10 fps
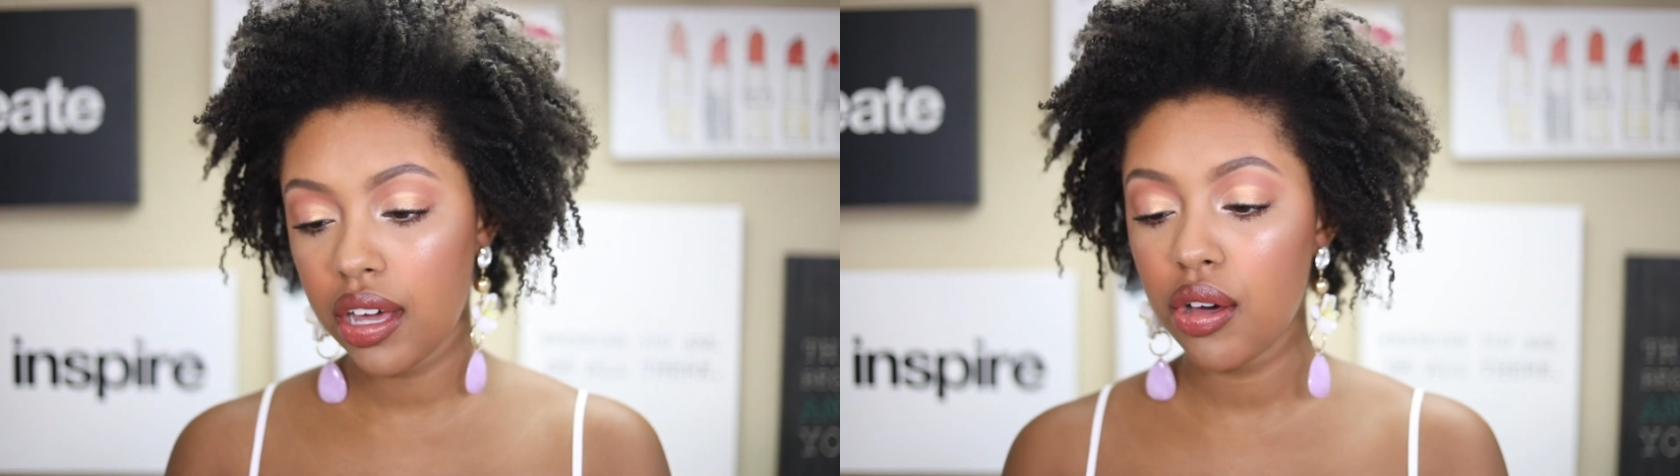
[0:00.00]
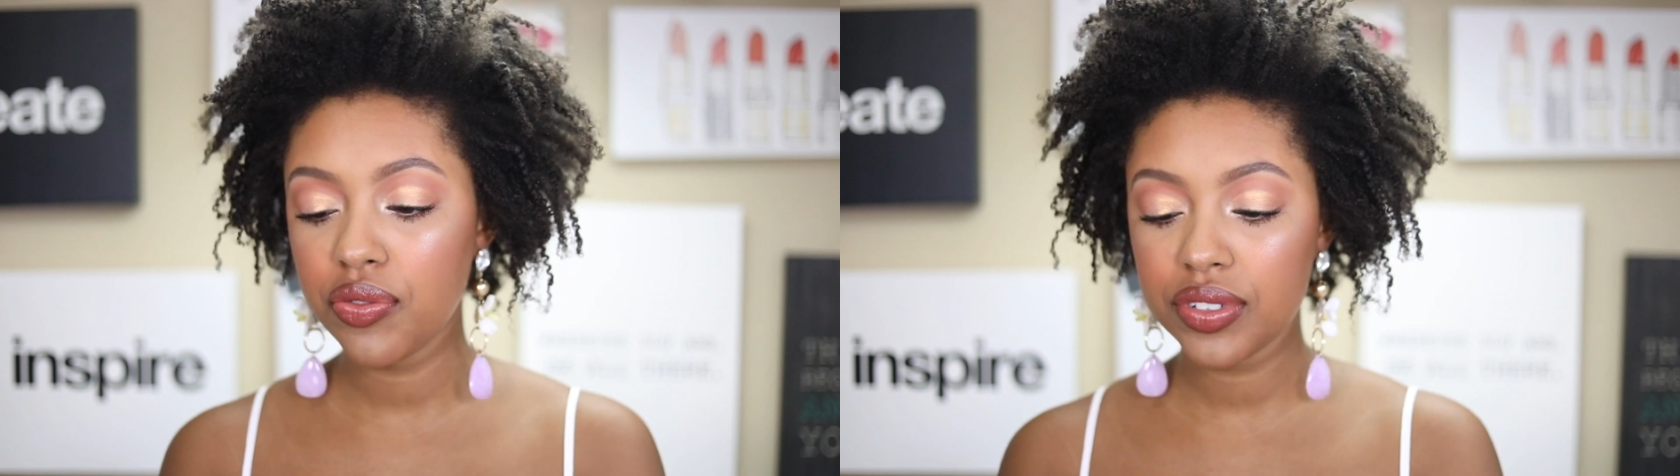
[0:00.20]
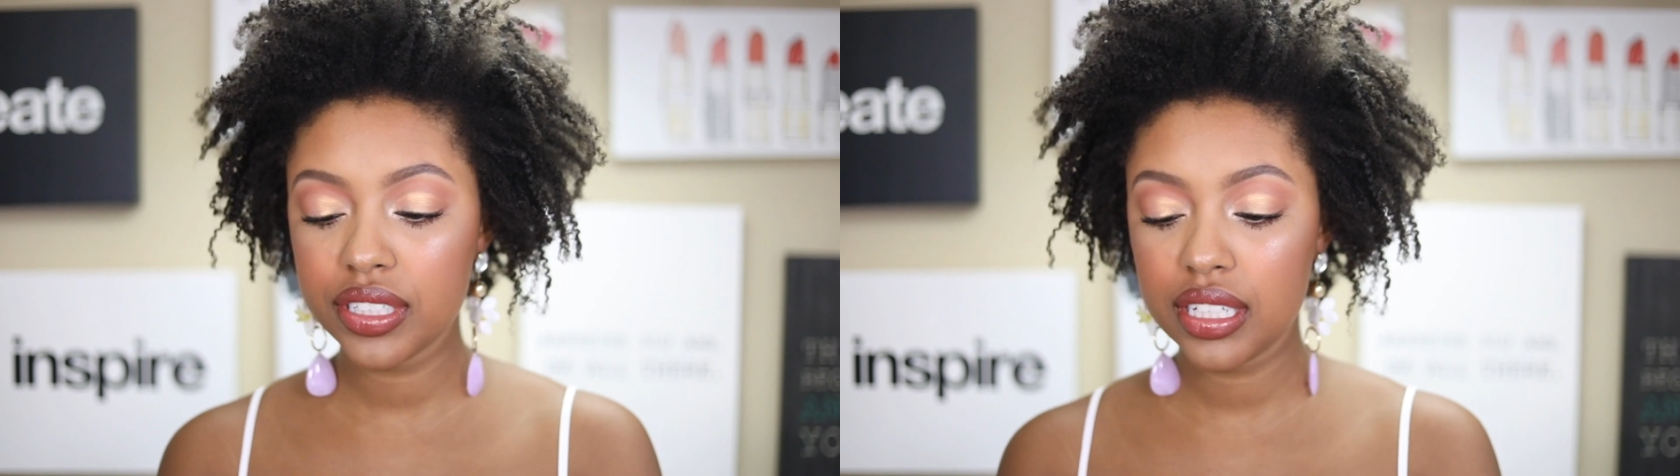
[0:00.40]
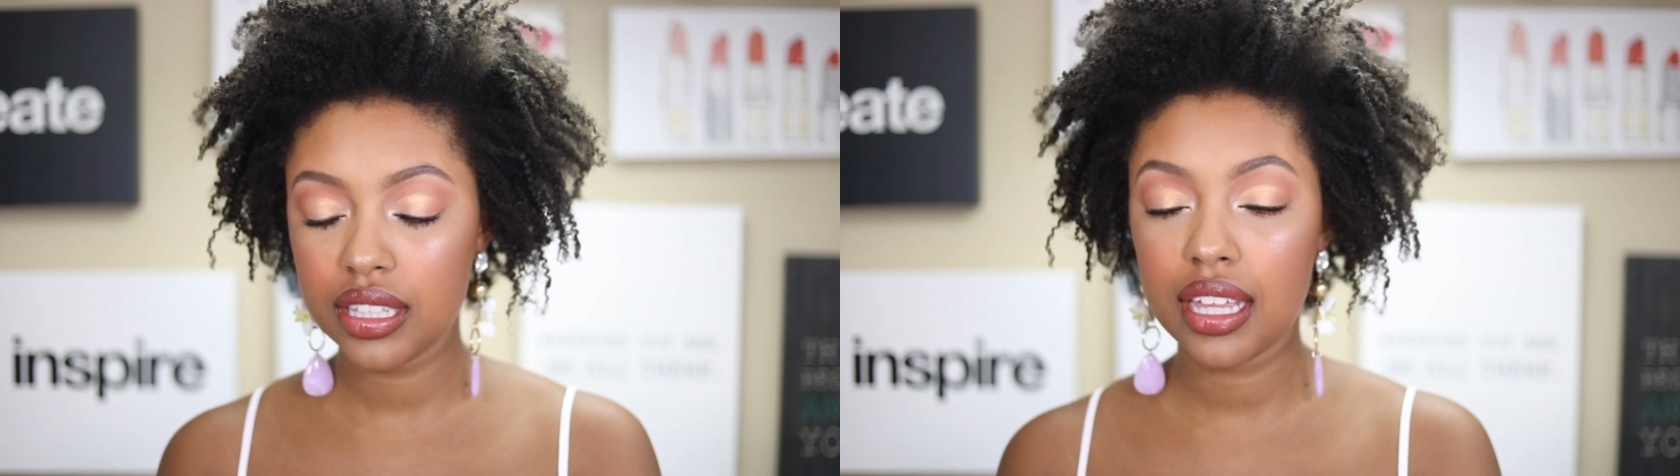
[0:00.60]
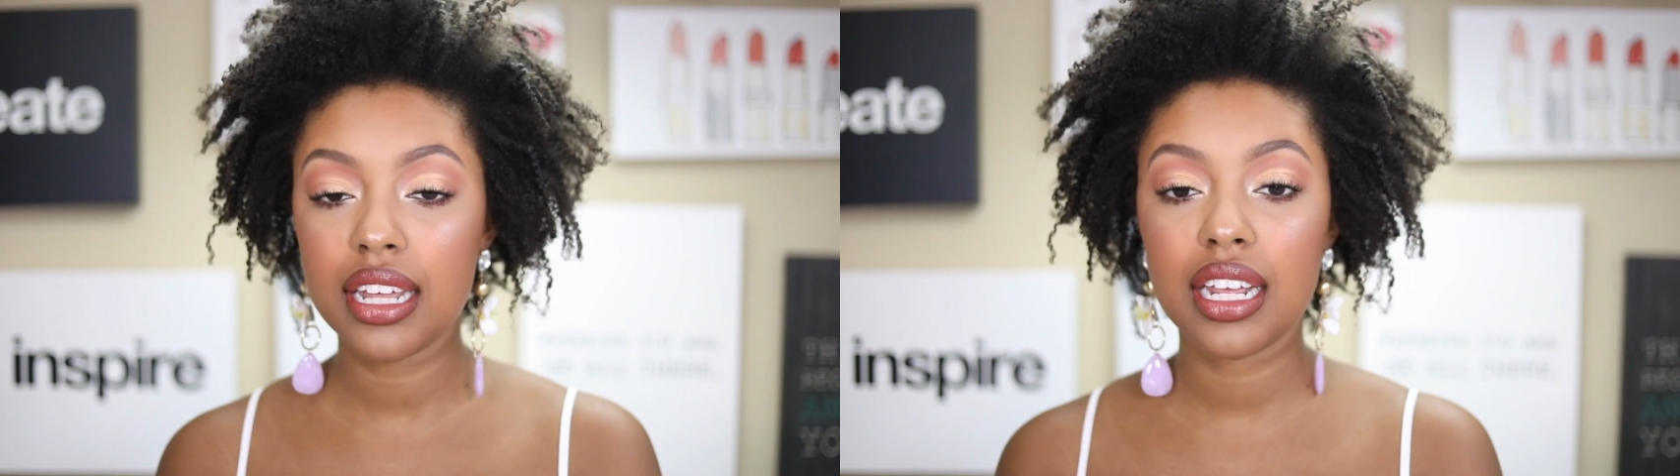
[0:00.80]
hopefully
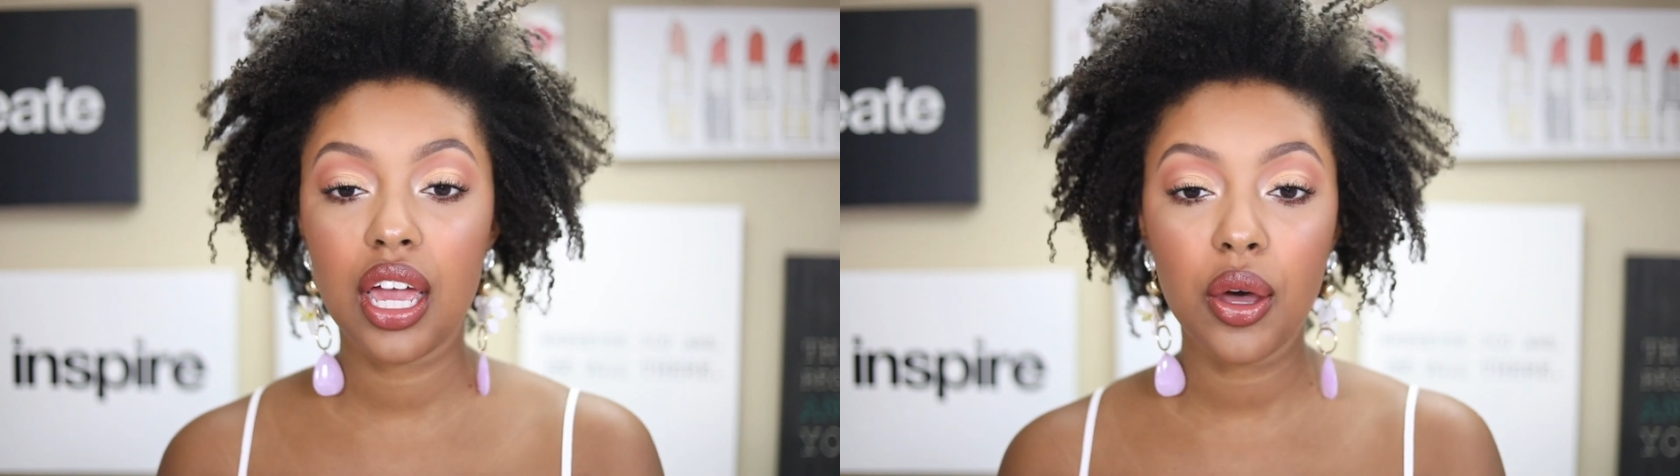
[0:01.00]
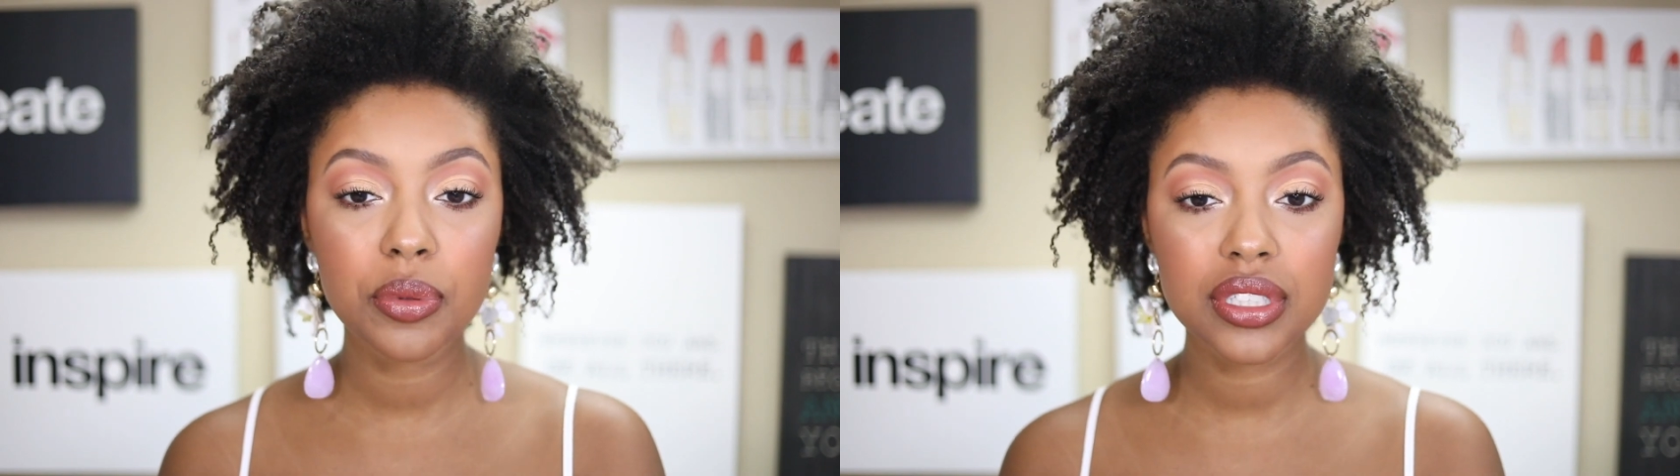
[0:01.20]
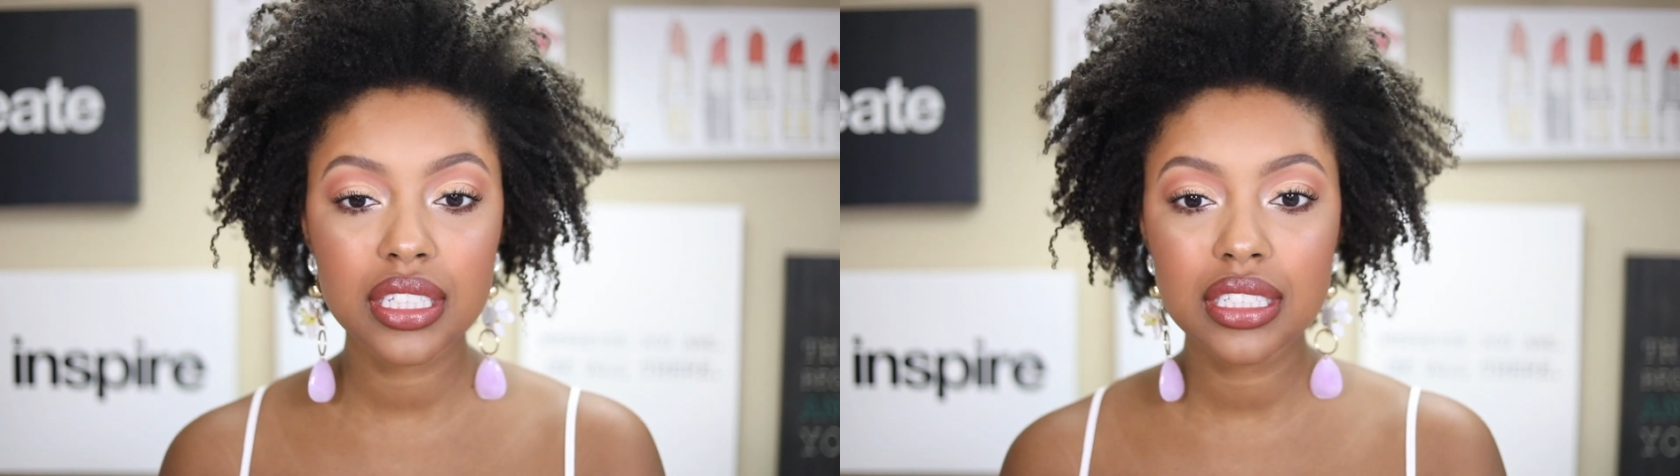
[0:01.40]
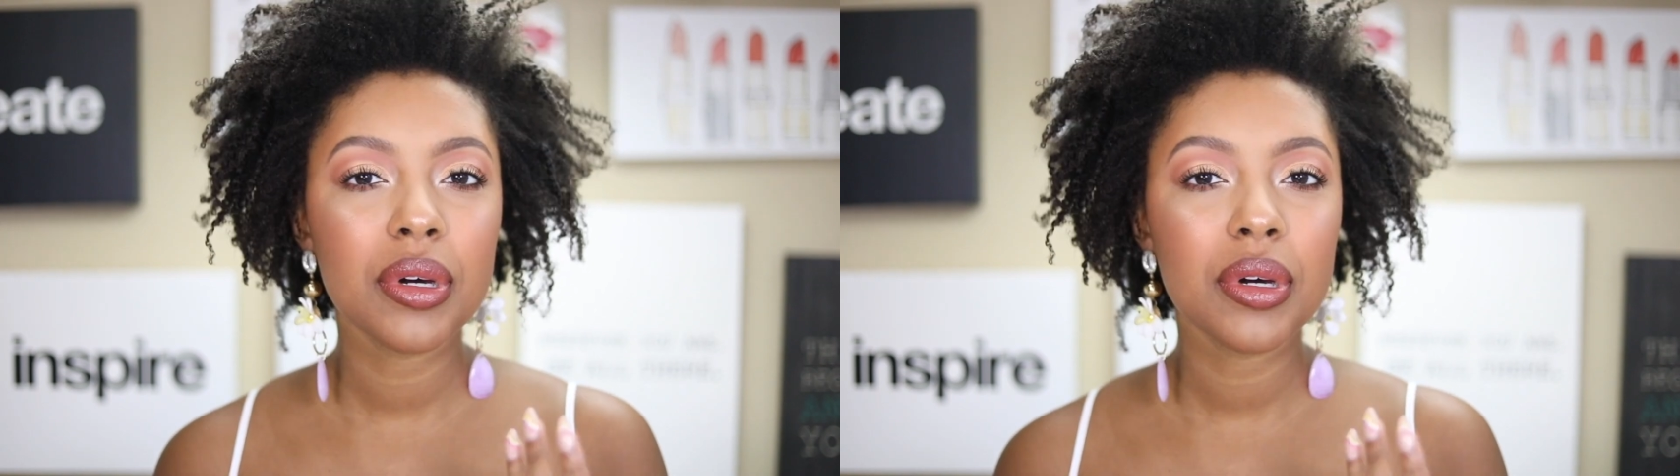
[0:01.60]
that helps it.